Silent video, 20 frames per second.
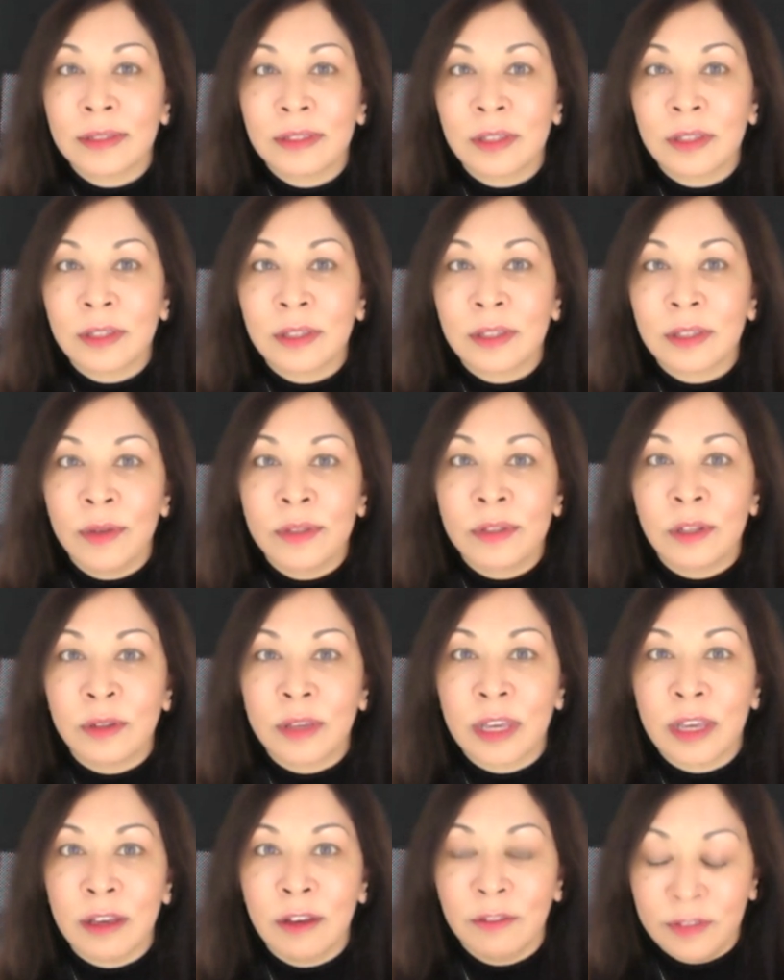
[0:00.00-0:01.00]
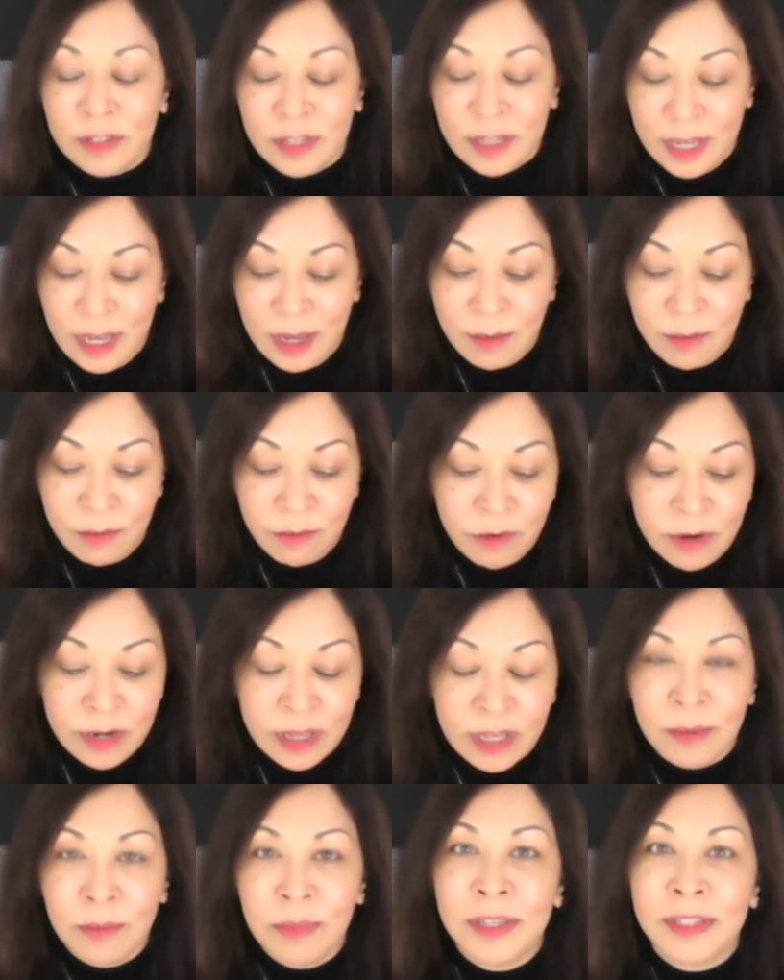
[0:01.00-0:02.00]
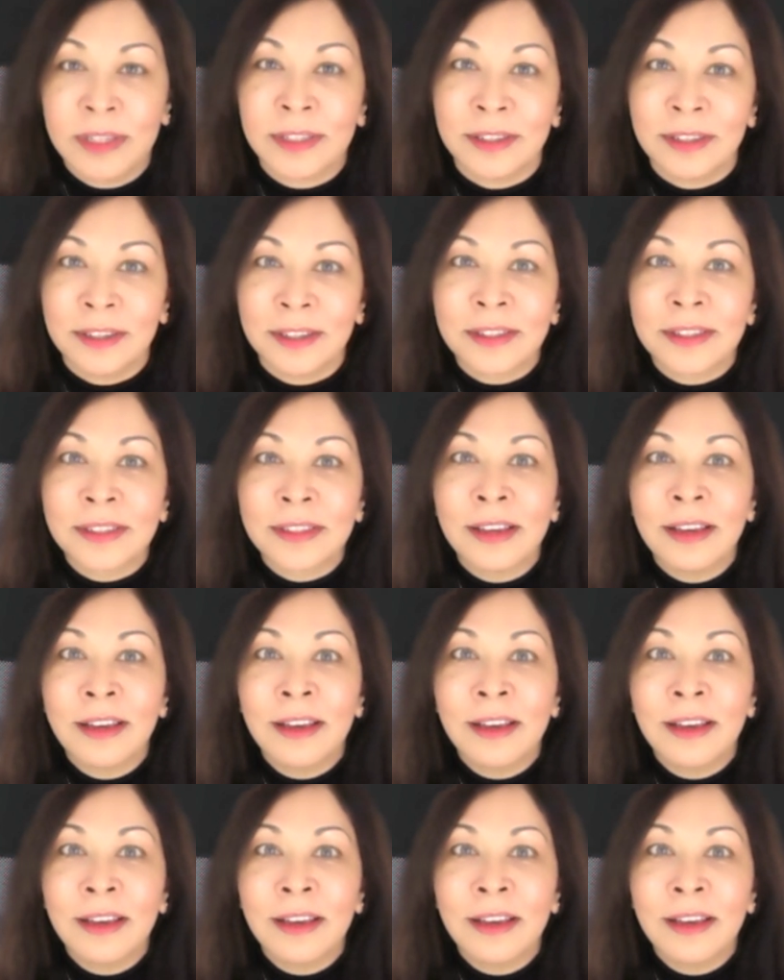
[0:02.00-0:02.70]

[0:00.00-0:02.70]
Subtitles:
So I was looking after him, running a business,